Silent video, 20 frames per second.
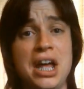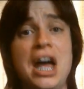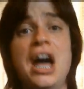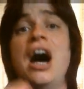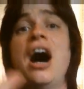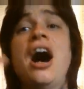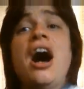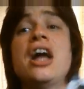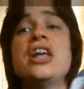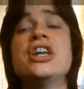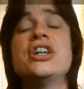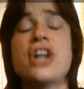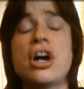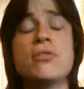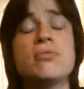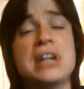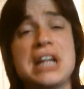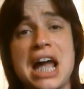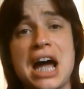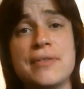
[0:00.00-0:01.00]
You don't really
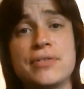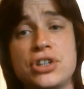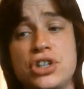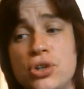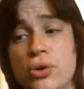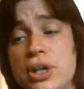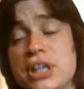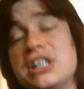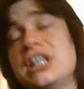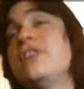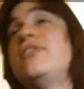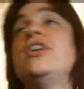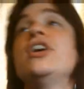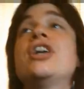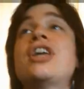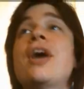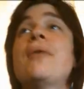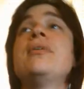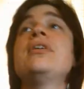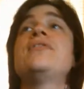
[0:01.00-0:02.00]
have a choice. If you're
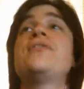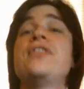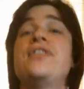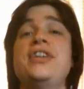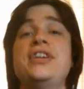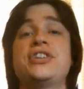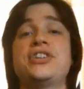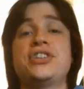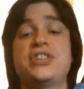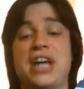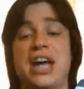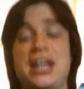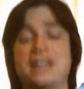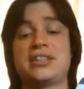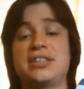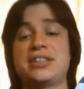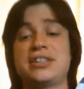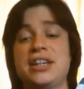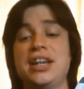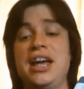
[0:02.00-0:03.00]
going for this set
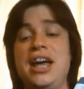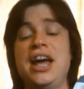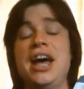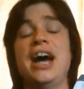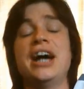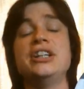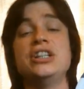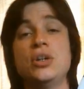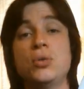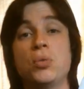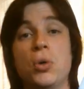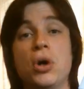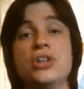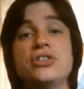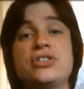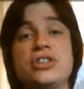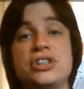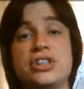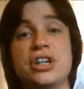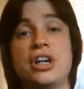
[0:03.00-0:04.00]
and you want to
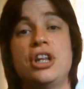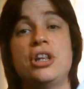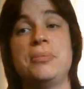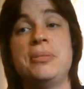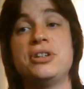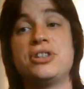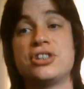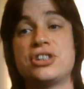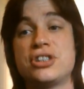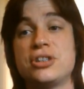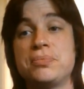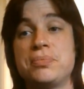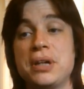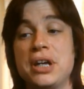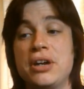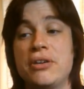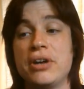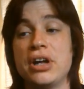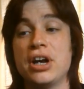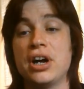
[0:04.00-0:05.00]
turn them into
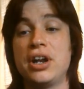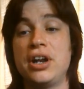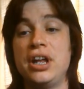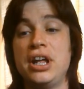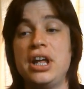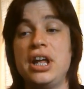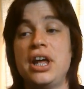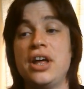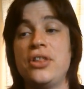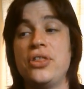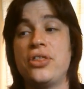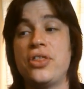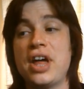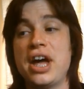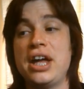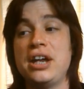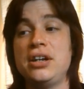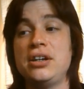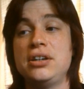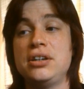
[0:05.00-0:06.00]
Superion,
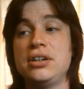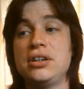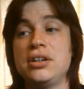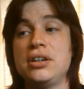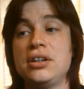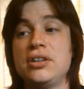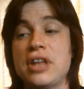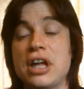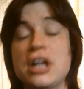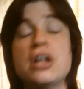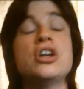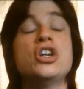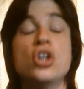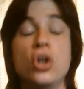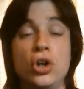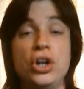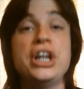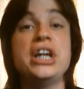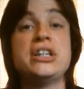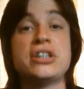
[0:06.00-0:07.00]
then you'll need
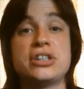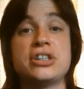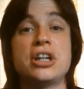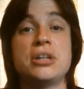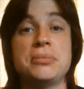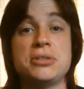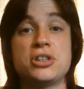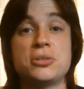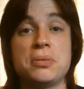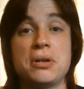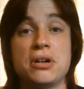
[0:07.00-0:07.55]
to turn them into Superion.